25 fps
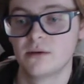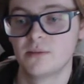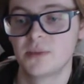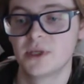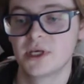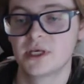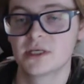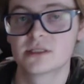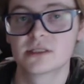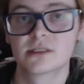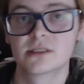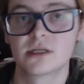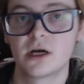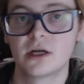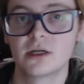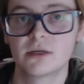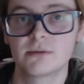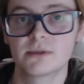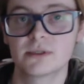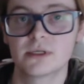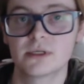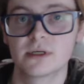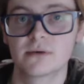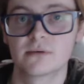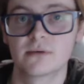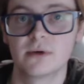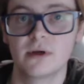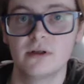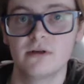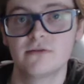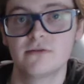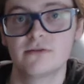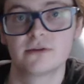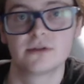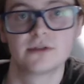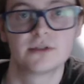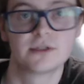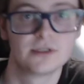because it's 100%
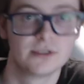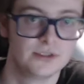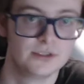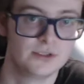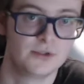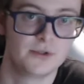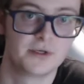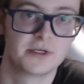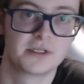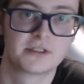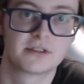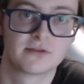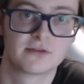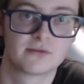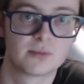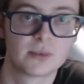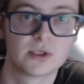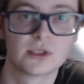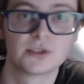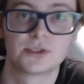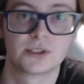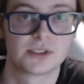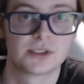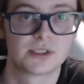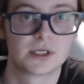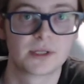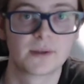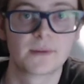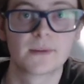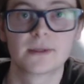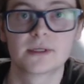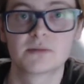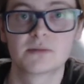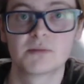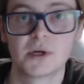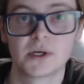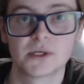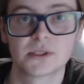irrelevant to your choice of purchasing
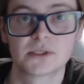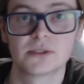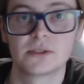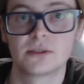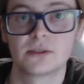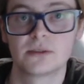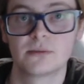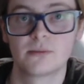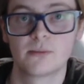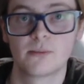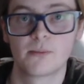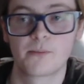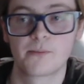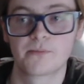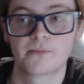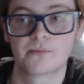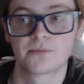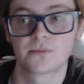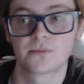this puzzle.